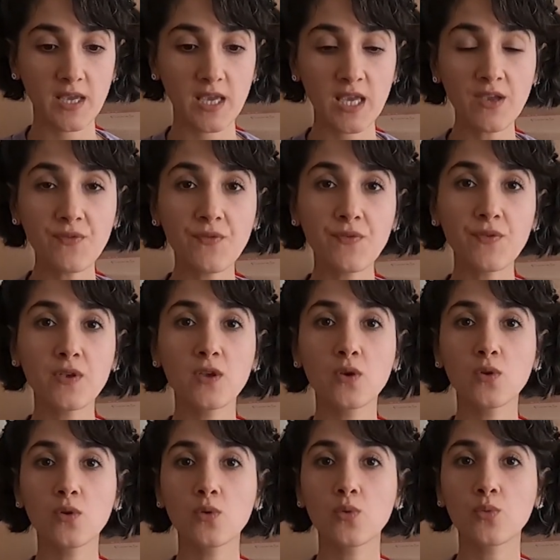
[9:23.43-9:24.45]
if
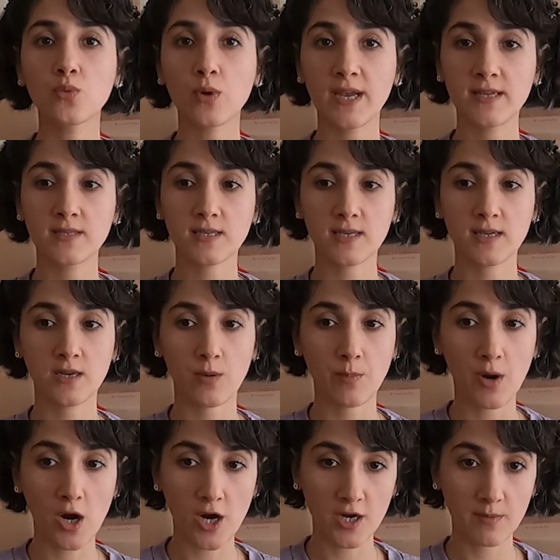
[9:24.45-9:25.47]
you rent an
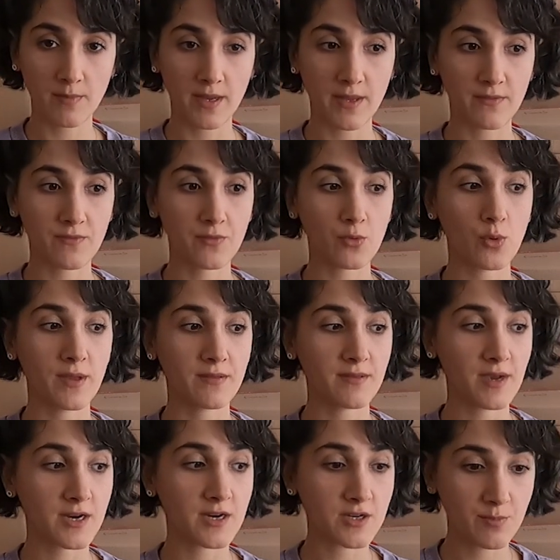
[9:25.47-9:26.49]
apartment through a
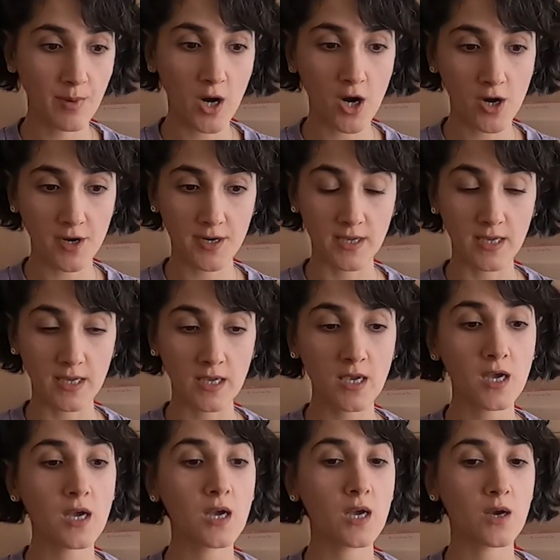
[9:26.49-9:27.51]
third party,
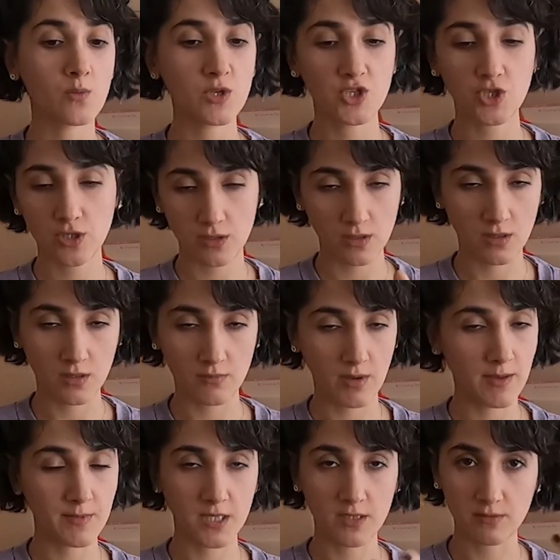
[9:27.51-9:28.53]
which
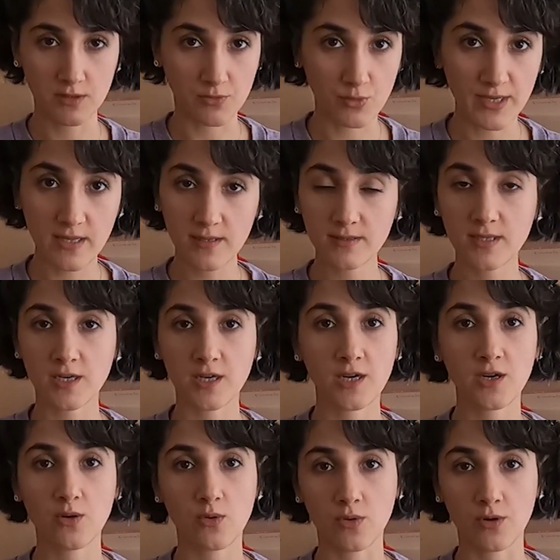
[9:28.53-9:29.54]
the
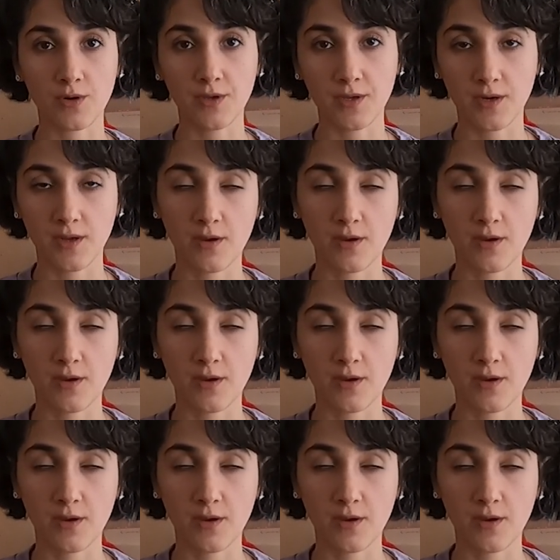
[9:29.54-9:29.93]
realtor or